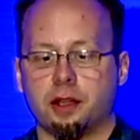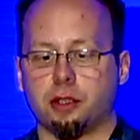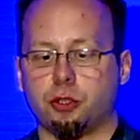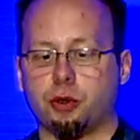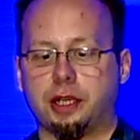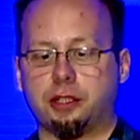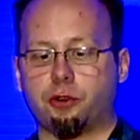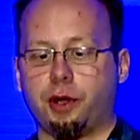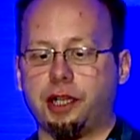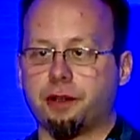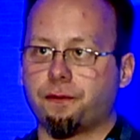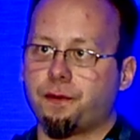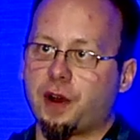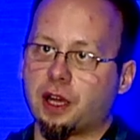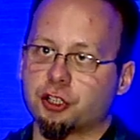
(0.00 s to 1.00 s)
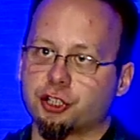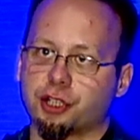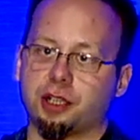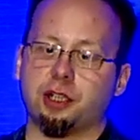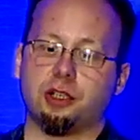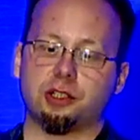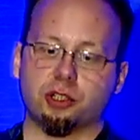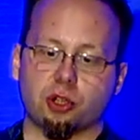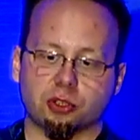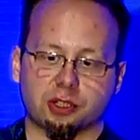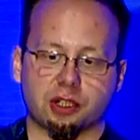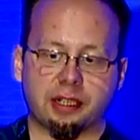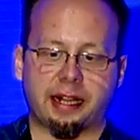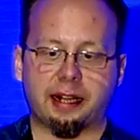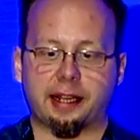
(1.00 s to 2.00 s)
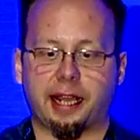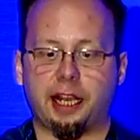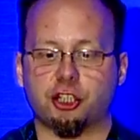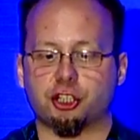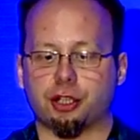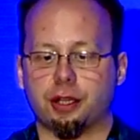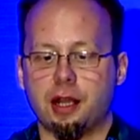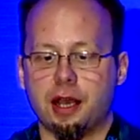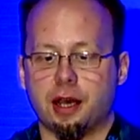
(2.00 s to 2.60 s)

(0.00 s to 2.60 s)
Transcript: You can create a function, and it's also an allocation.